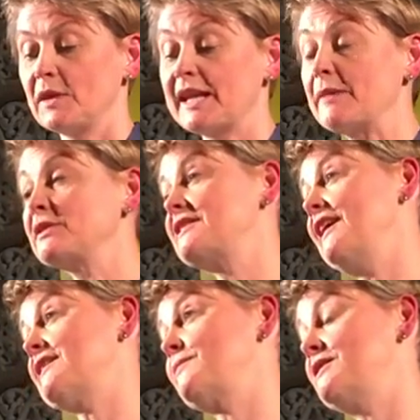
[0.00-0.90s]
And Amnesty
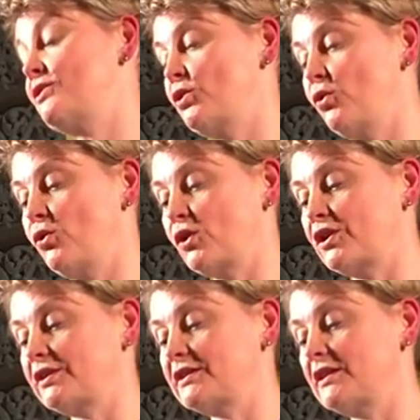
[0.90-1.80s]
asked me to
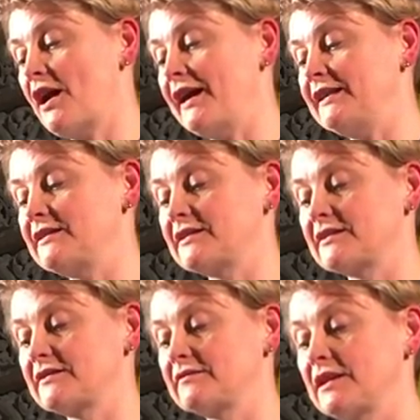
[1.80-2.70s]
talk tonight
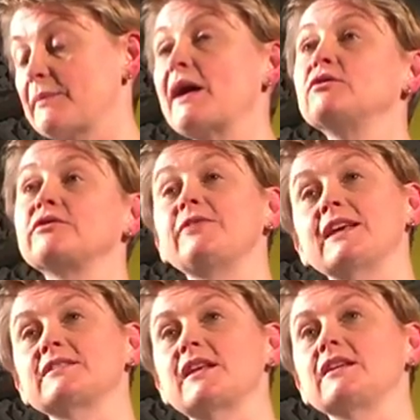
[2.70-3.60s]
about
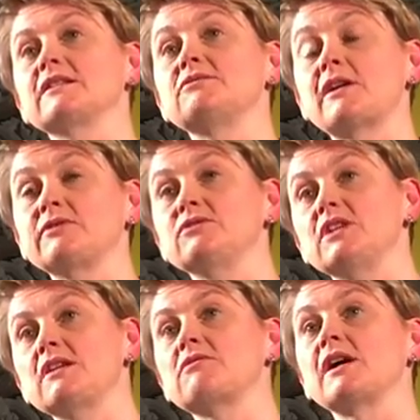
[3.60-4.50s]
fixing the
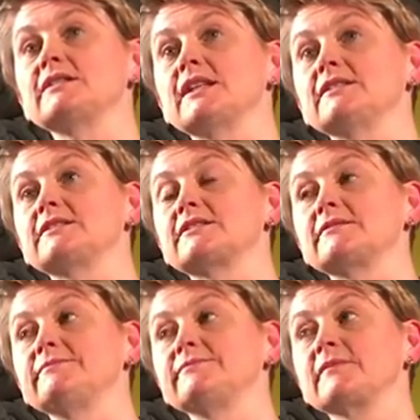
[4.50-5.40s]
refugee crisis.
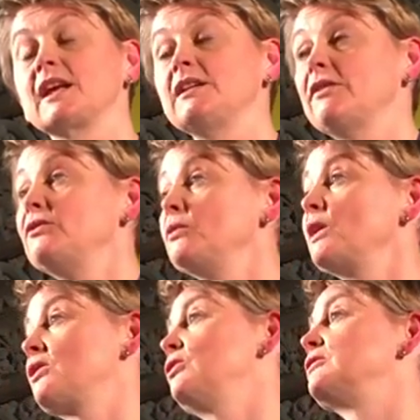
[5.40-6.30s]
And if only
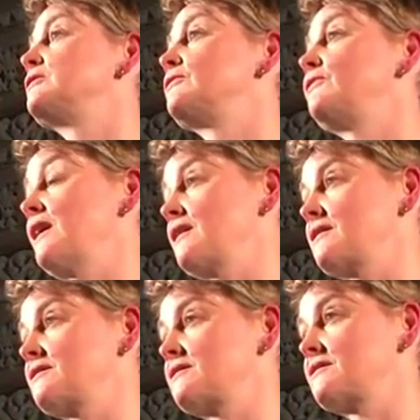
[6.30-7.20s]
we could
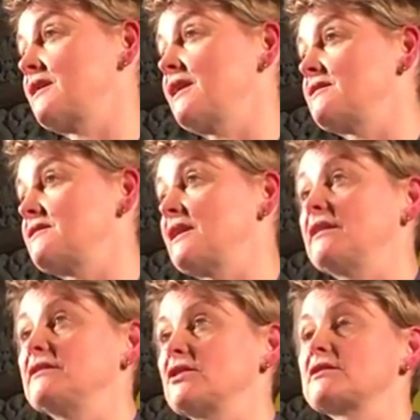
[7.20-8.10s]
fix this
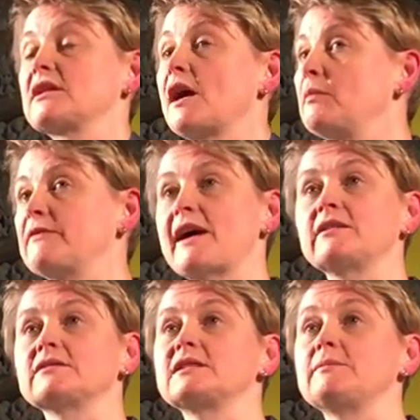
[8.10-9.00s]
in just a couple of
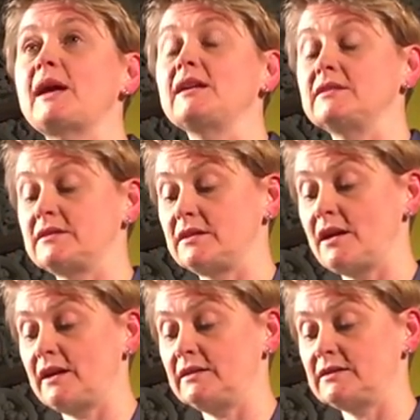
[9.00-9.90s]
hours' debate
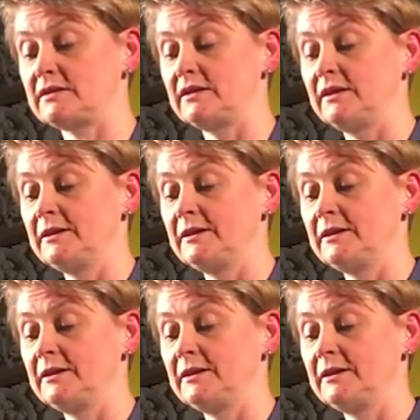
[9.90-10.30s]
tonight.